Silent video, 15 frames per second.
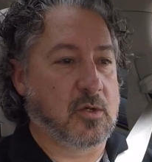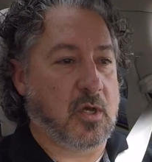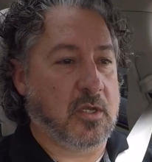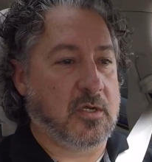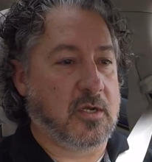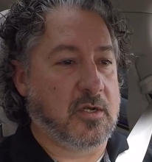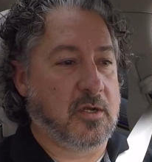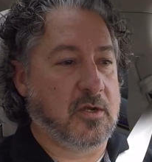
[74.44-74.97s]

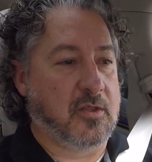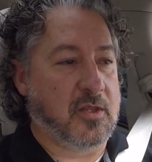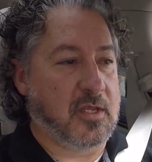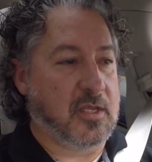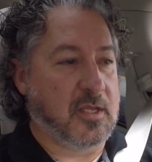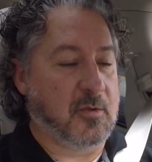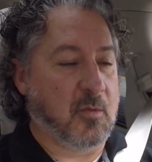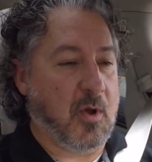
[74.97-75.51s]
under
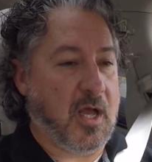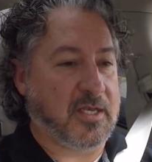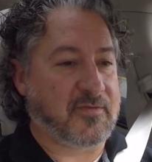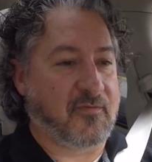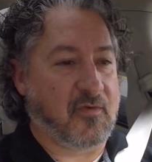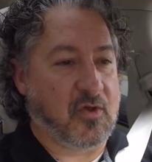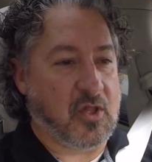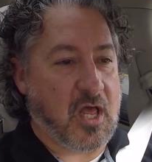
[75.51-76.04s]
the
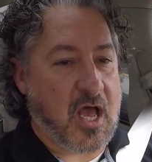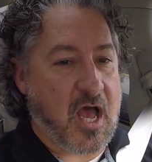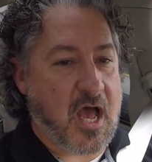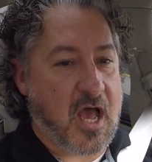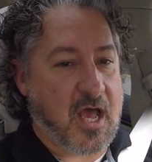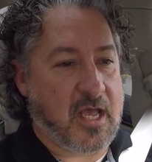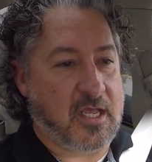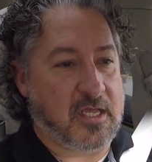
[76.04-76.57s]
watchful
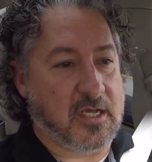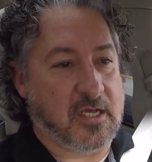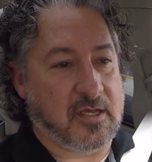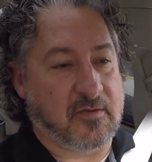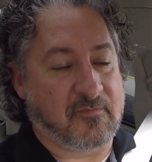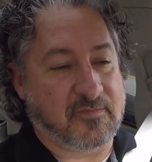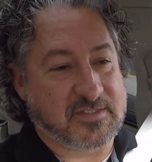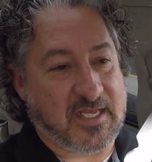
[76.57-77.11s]
eye
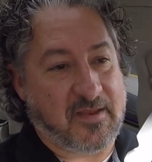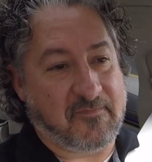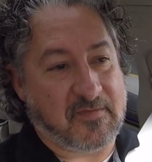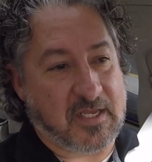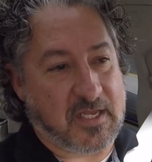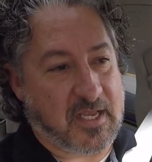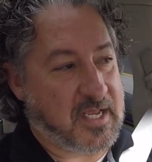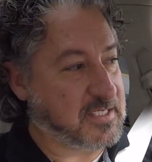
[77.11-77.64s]
of
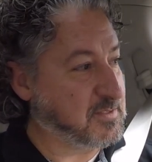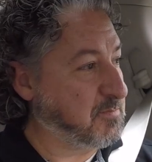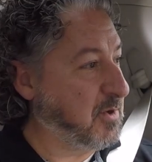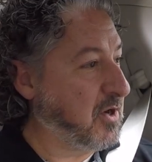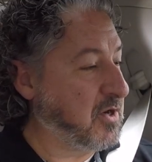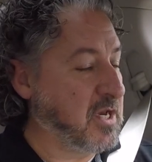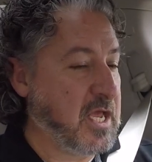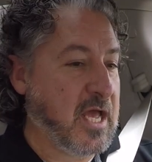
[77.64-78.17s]
safety
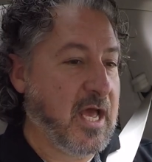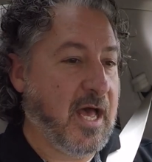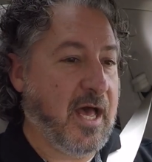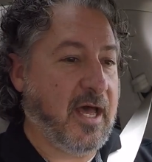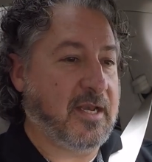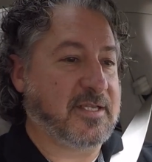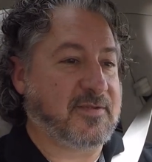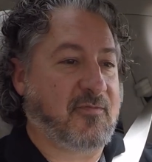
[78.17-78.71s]
expert
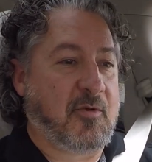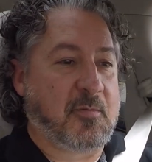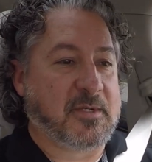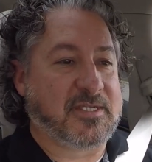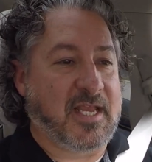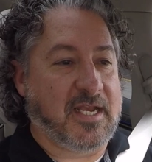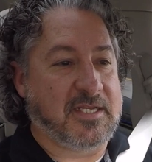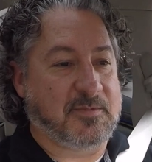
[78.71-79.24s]
Hannes from
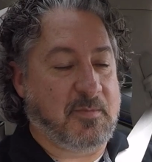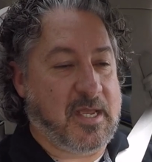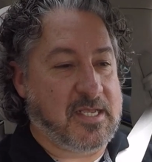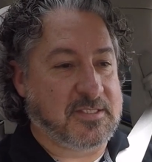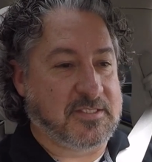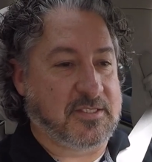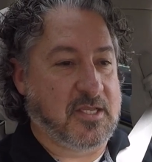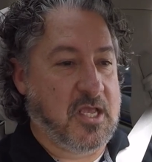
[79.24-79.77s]

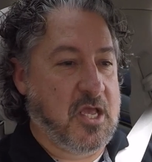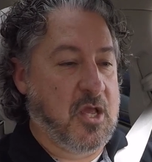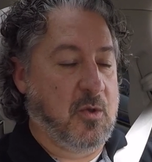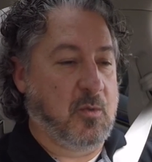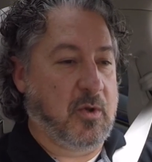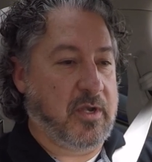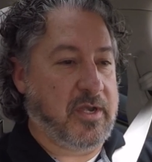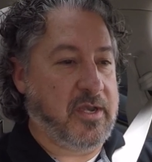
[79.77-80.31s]
Mercedes-Benz,
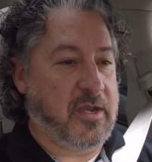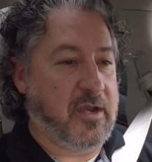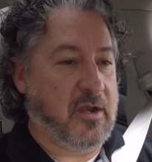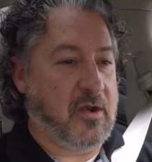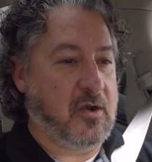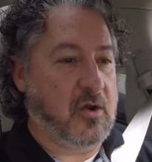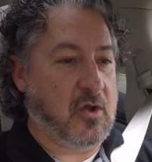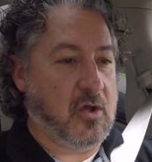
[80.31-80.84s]
we're
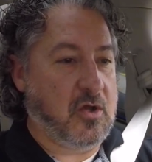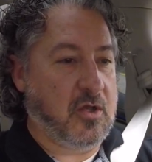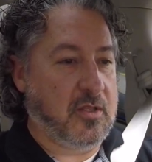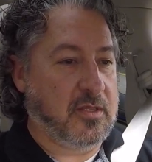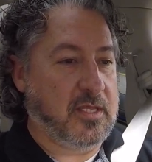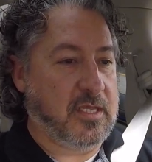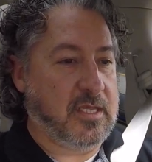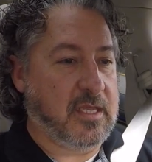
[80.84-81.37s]
here on
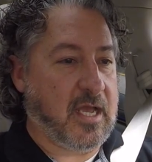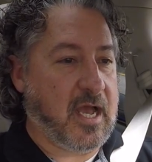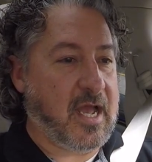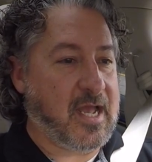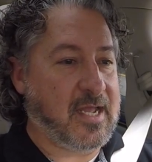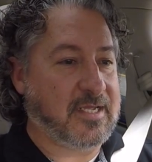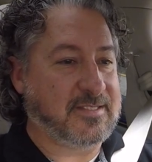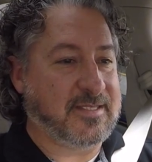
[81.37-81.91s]
the
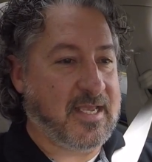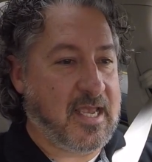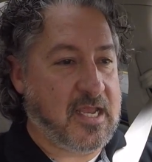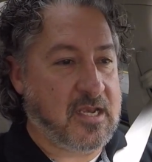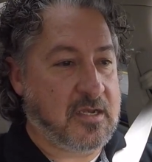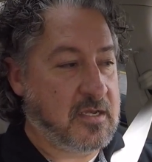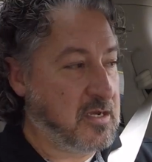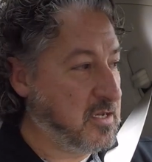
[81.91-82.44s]

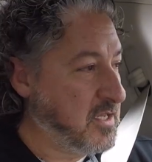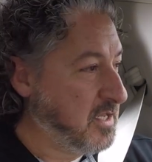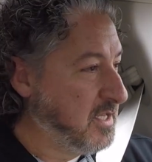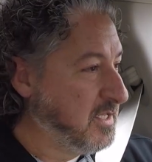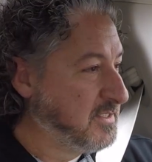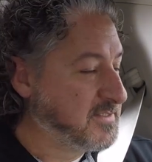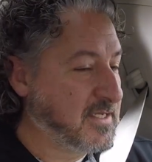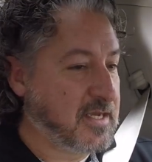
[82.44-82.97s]
I-10
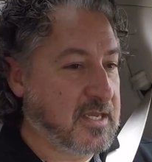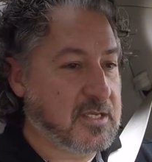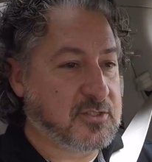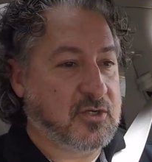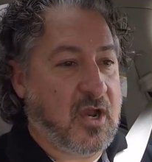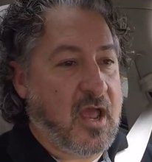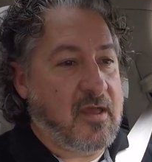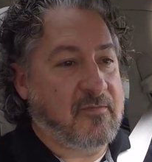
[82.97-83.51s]
sitting in
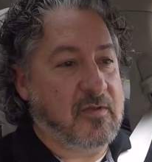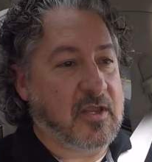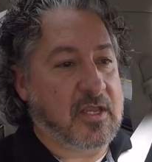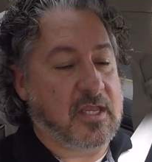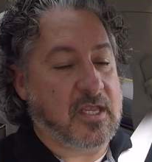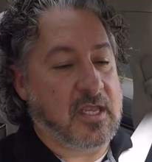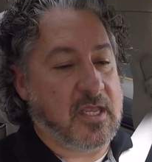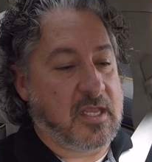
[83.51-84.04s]
traffic
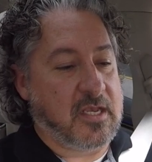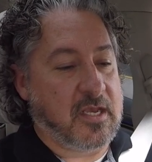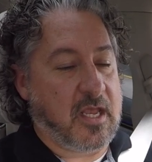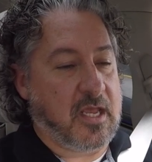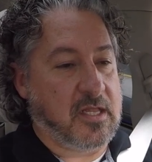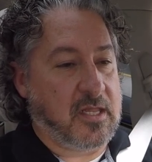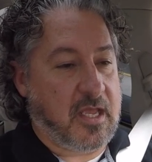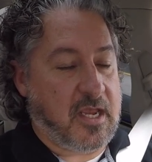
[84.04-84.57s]
in
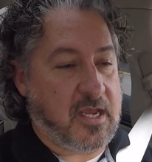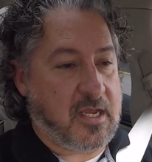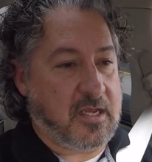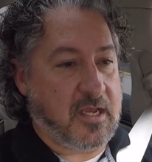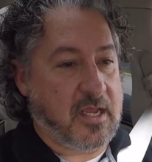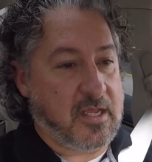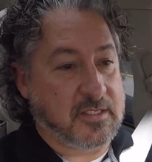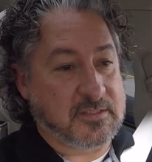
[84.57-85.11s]
LA,
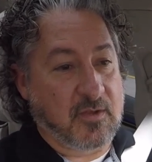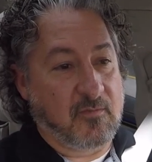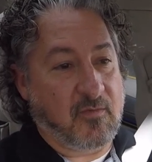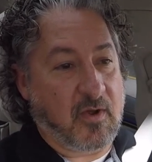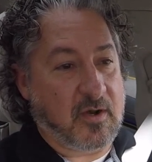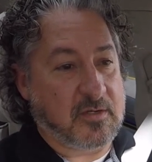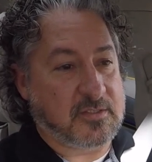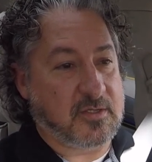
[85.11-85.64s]
and so
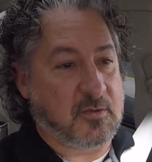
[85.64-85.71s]
far so